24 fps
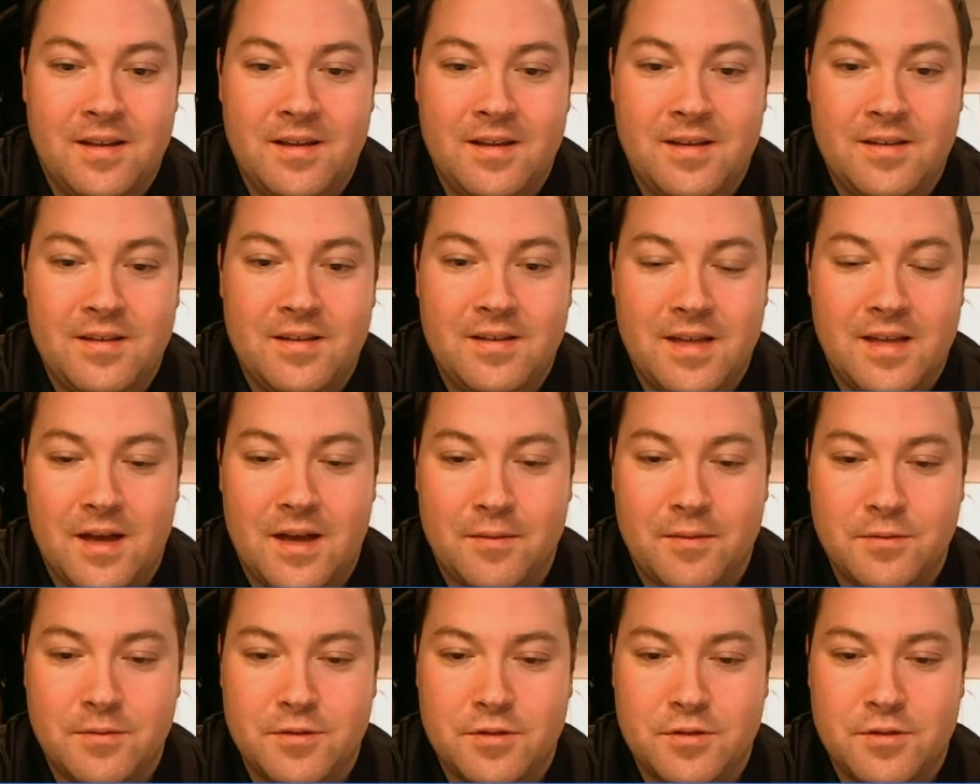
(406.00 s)
Yeah, it
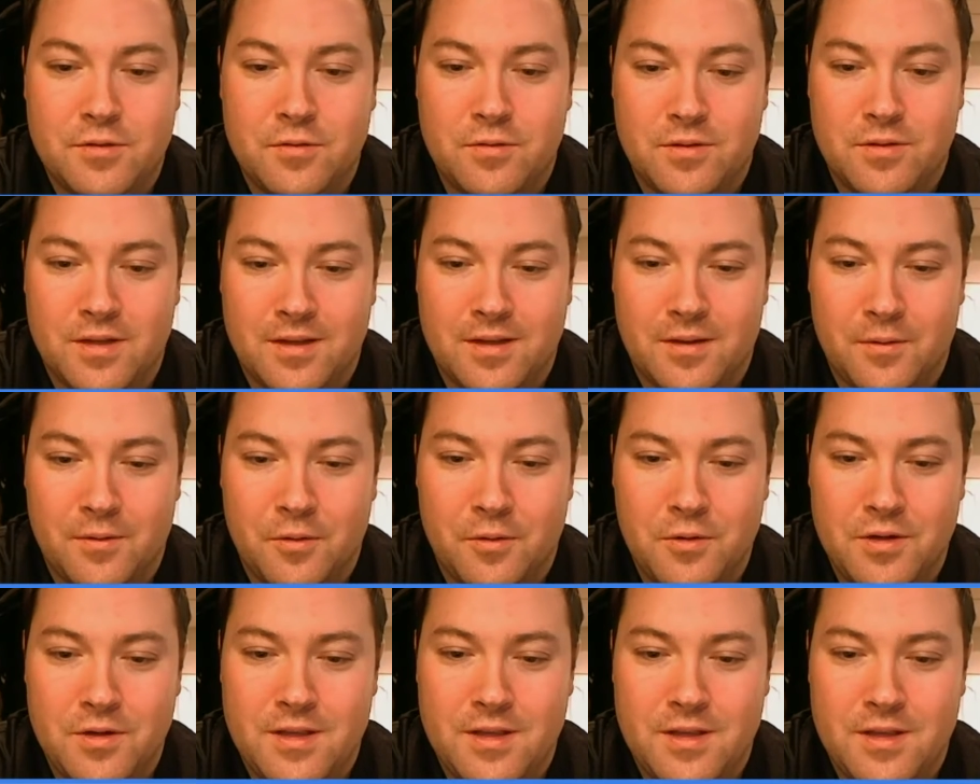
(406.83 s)
was cool.
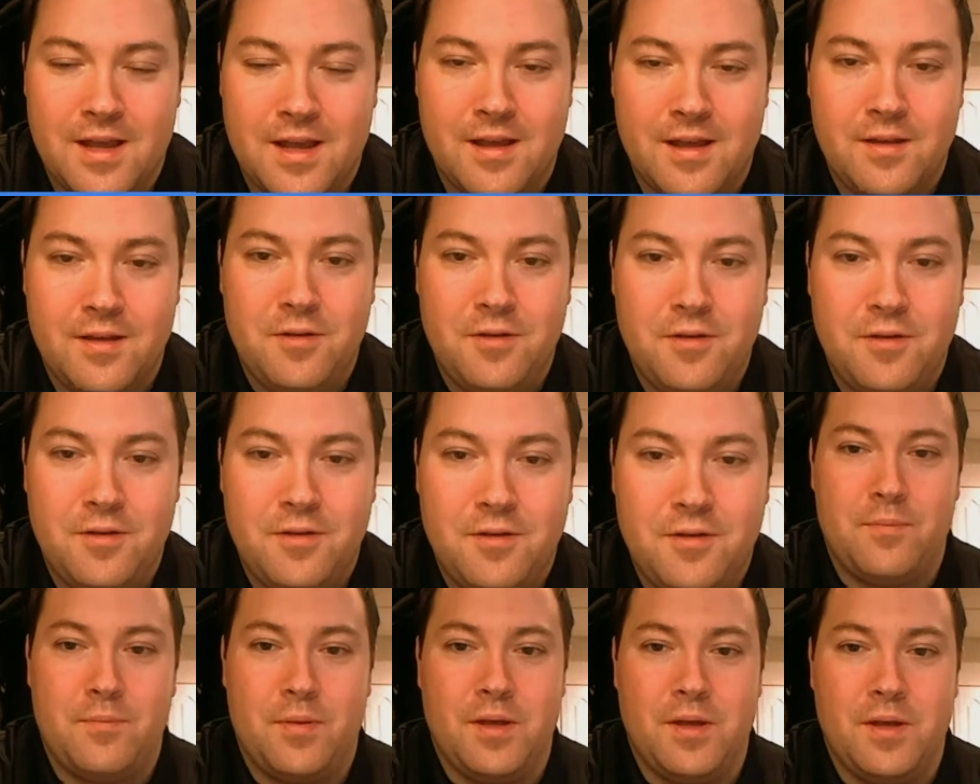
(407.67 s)
Who did they
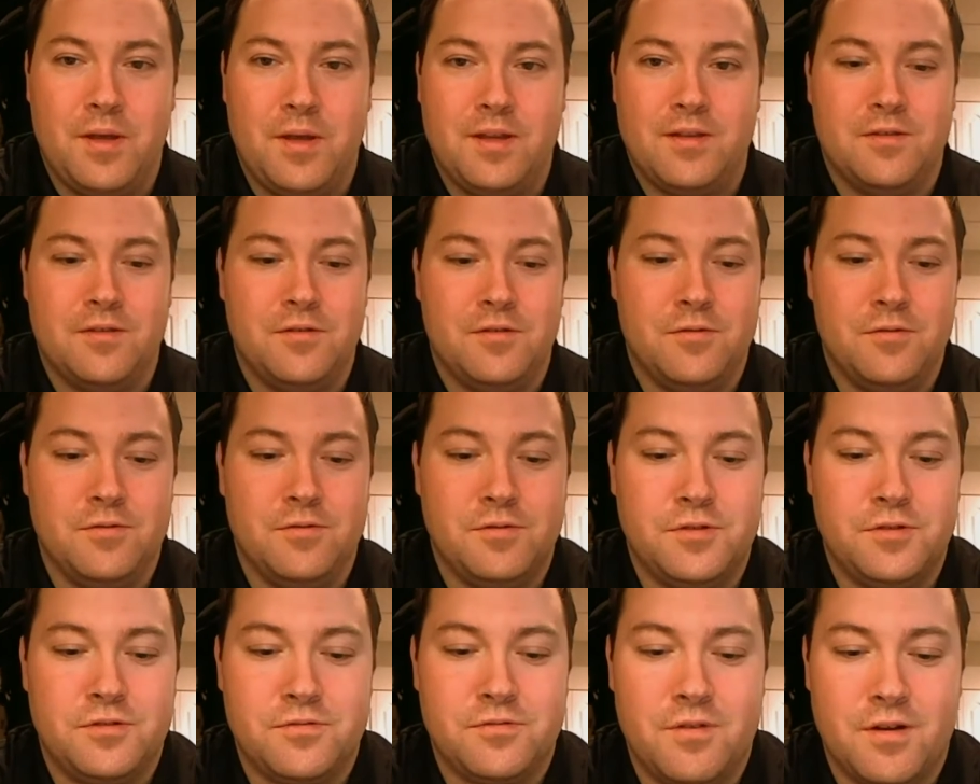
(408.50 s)
pick to do
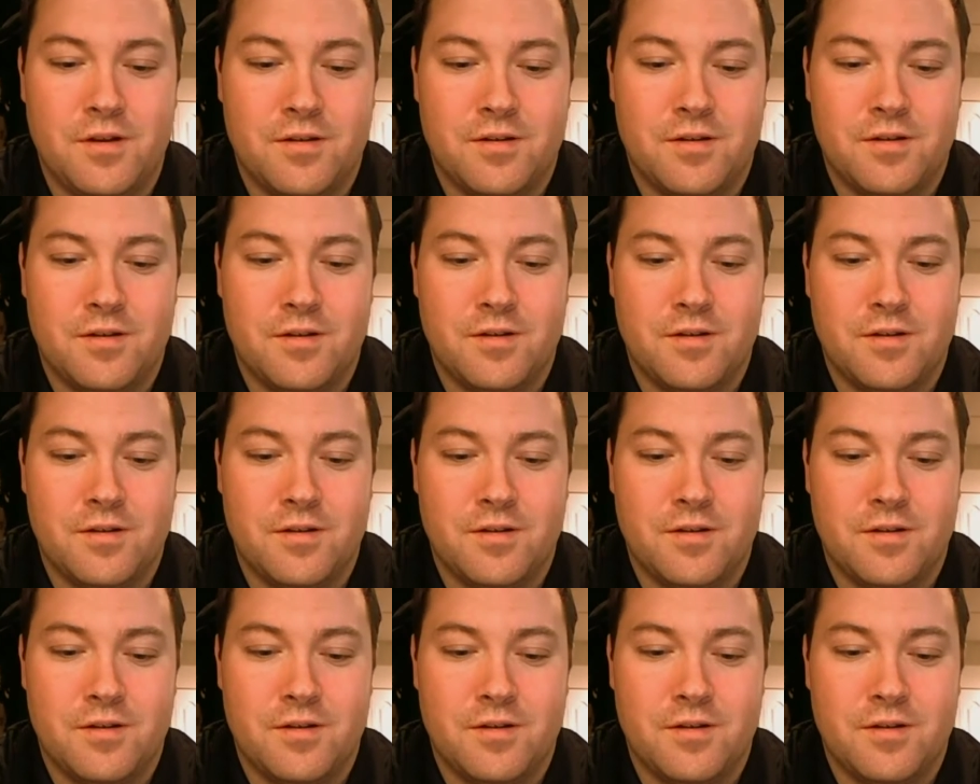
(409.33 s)
Shredder?